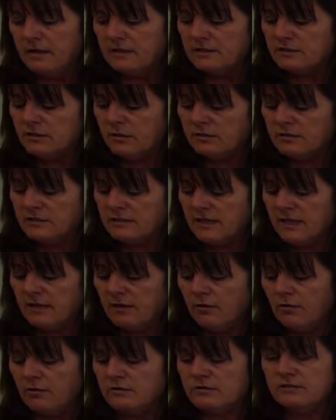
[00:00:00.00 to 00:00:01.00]
So the
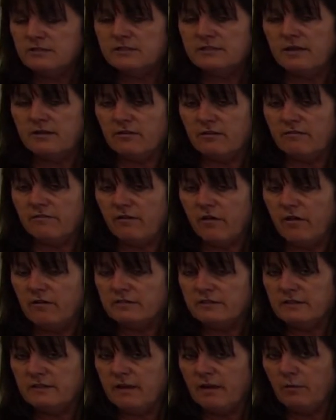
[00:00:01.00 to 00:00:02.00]
stakeholders that are
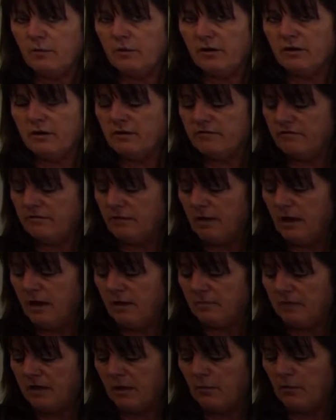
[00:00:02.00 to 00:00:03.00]
involved in that
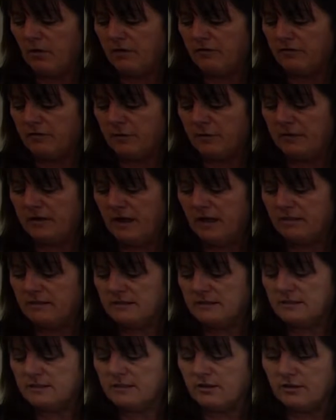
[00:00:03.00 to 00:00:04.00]
workflow
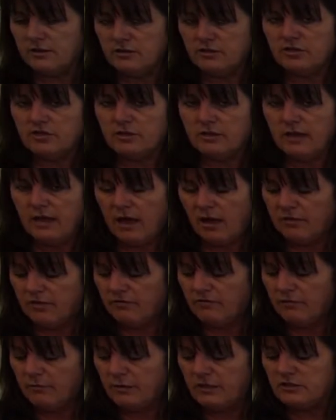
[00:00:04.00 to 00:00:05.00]
analysis are usually health
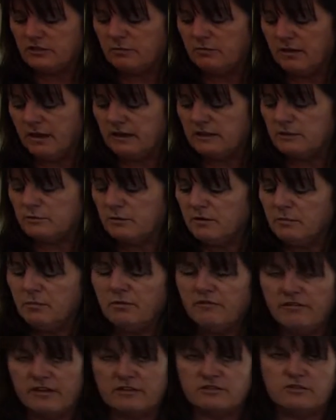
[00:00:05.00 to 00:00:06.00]
information management
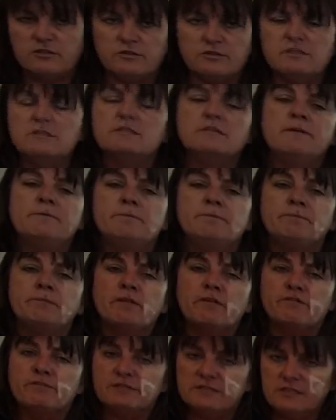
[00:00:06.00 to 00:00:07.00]
professionals,
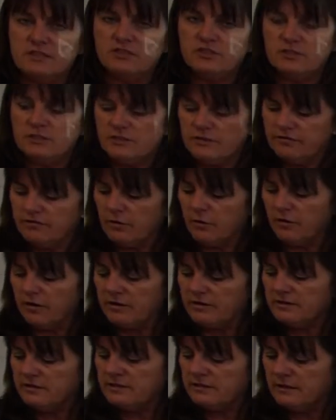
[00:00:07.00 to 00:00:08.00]
physicians of
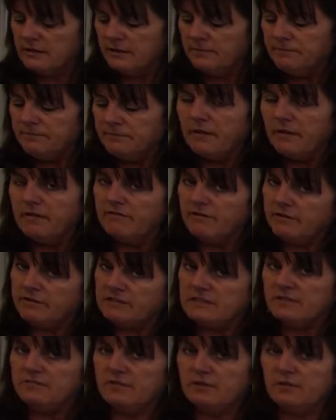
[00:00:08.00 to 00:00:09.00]
course.
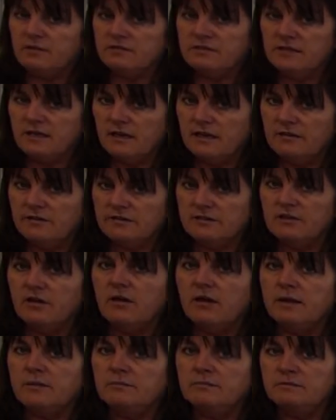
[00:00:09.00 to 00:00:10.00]
Very difficult to get their
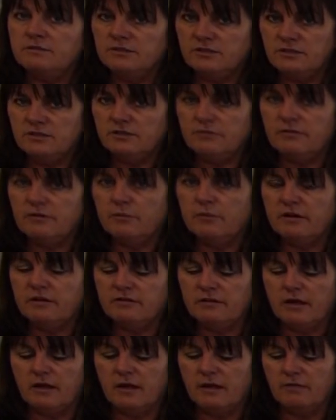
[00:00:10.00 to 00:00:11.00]
time to do the
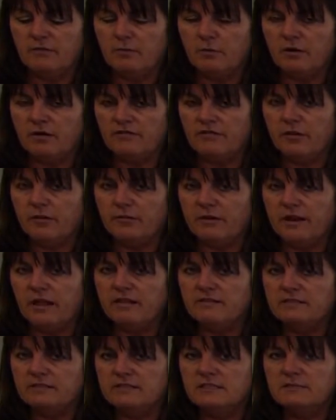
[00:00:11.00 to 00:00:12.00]
workflow
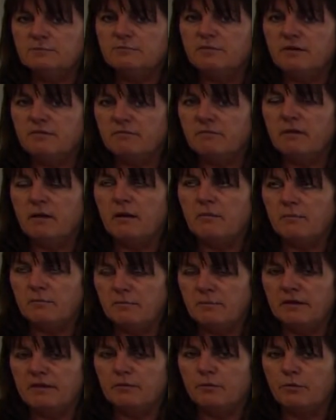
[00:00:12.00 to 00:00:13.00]
analysis,
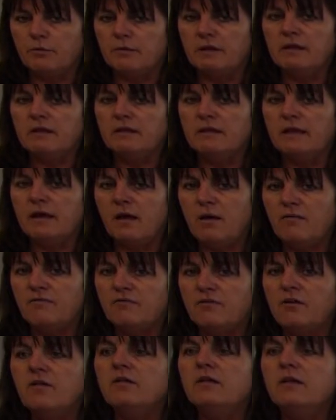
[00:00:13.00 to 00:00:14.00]
but really
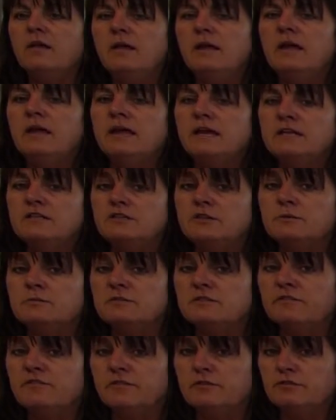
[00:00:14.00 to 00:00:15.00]
helpful in
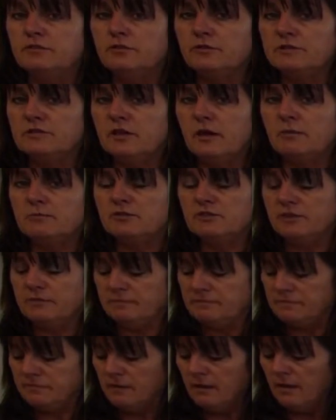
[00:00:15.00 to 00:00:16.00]
terms of future
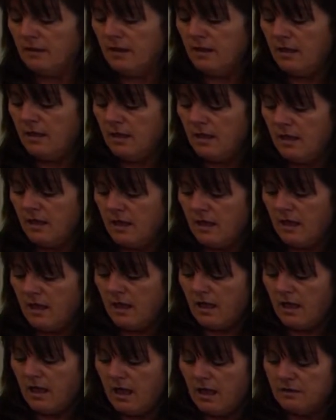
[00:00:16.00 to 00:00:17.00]
adoption.
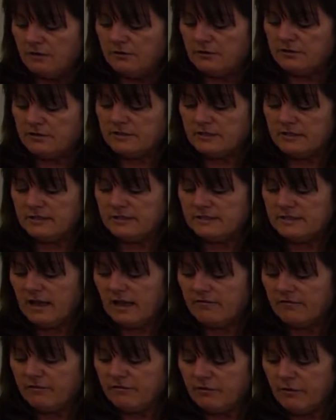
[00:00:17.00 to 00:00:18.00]
Nursing
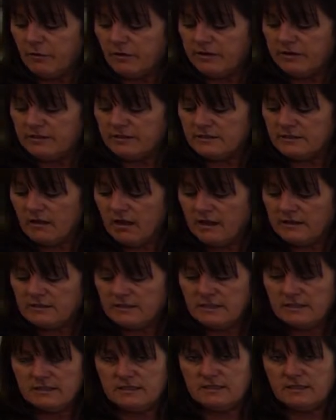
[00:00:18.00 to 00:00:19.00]
staff, of course, IT
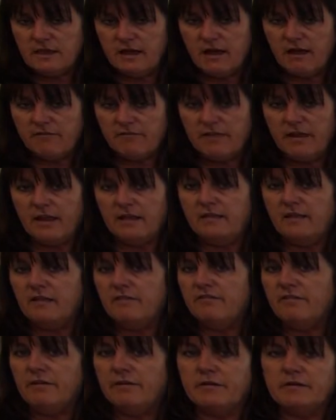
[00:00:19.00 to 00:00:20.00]
staff, and
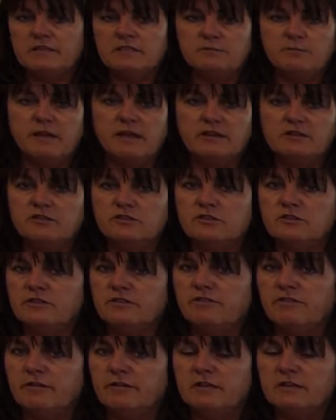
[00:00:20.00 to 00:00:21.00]
then various managers
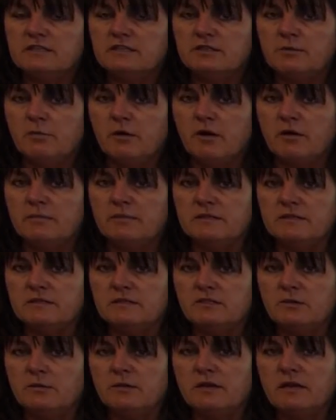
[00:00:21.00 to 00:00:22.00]
of various
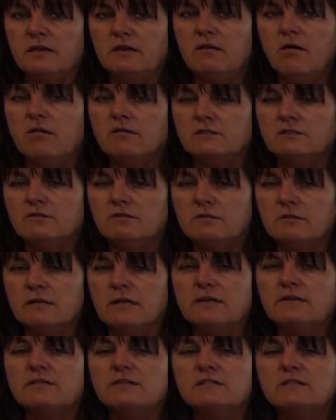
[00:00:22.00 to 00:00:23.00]
departments. So we need also
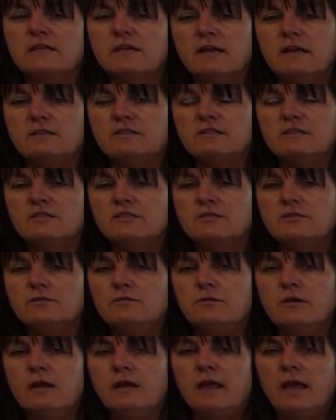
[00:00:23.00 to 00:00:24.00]
leaders connected
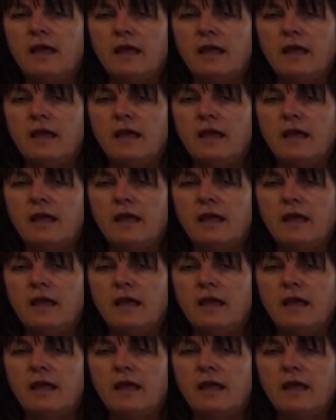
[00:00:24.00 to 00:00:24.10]
to